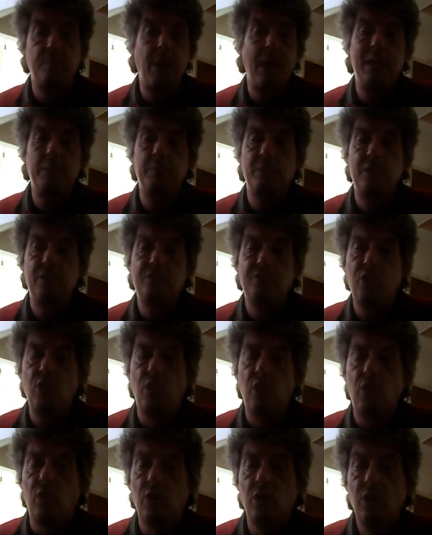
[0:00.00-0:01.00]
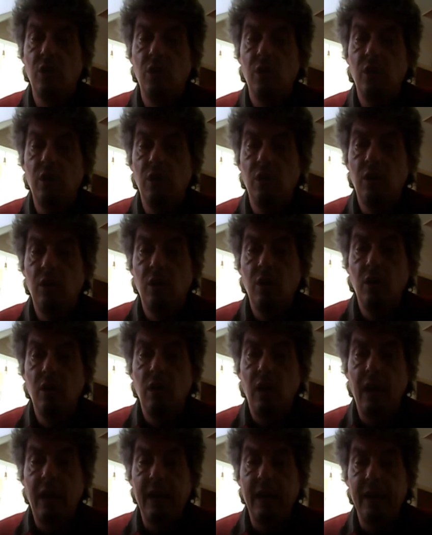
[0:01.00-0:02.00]
element has got,
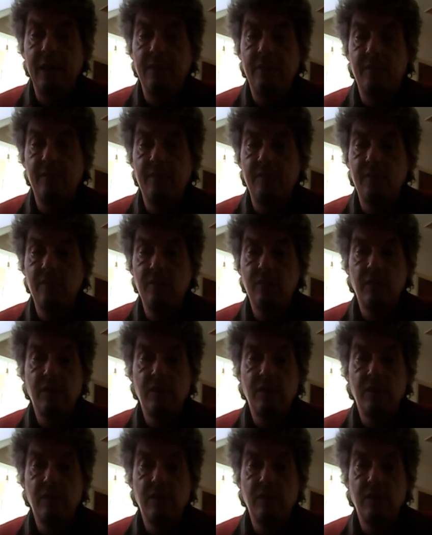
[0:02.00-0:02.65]
and